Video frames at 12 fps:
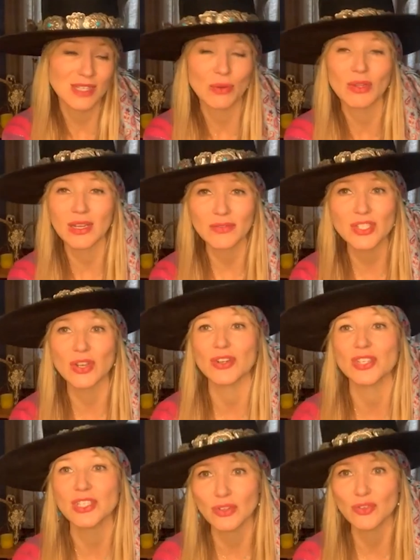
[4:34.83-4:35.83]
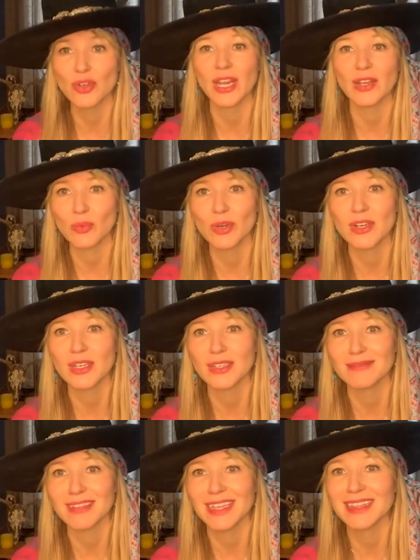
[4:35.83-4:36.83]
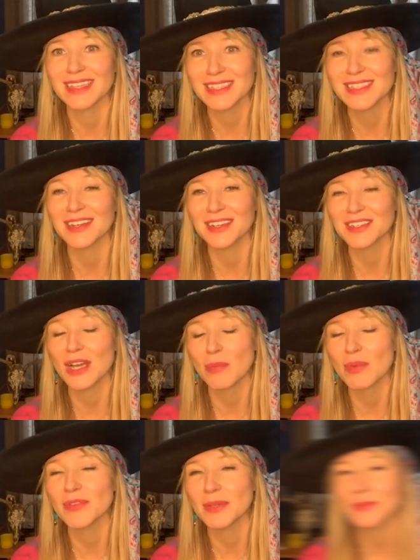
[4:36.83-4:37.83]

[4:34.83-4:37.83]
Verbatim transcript: you know, a lot of us are still trying to work and get things done on top of it.